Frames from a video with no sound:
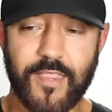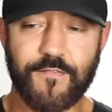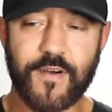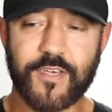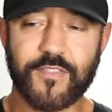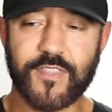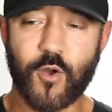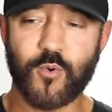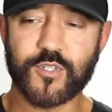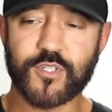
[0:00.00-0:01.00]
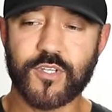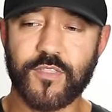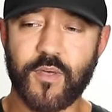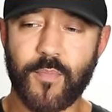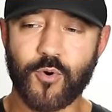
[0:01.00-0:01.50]
and they found that there was
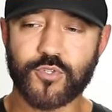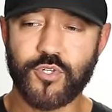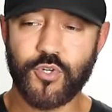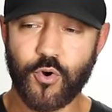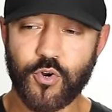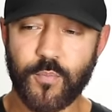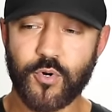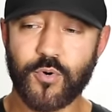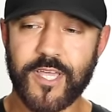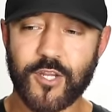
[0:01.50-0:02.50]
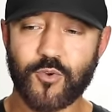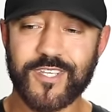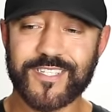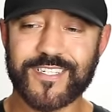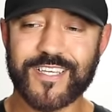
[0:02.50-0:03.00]
the most notable
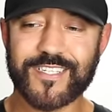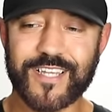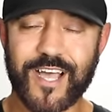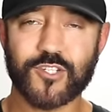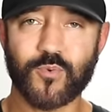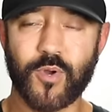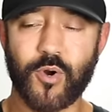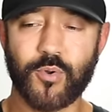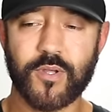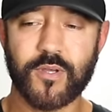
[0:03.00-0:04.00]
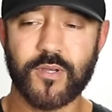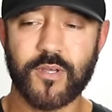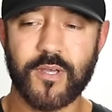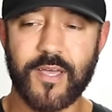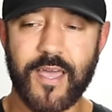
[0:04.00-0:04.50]
increase in testosterone
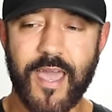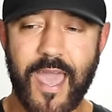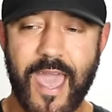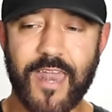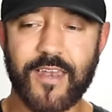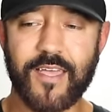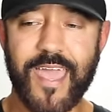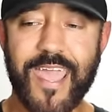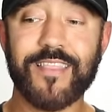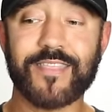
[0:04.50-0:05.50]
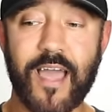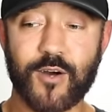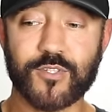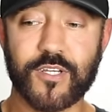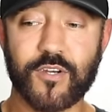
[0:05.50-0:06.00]
at
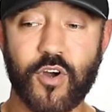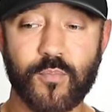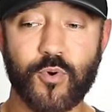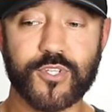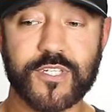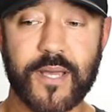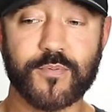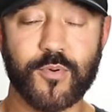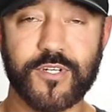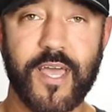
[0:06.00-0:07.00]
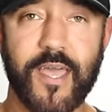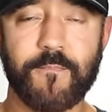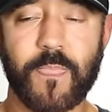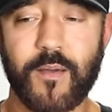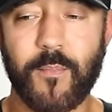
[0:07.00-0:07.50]
8,000 or more steps per day.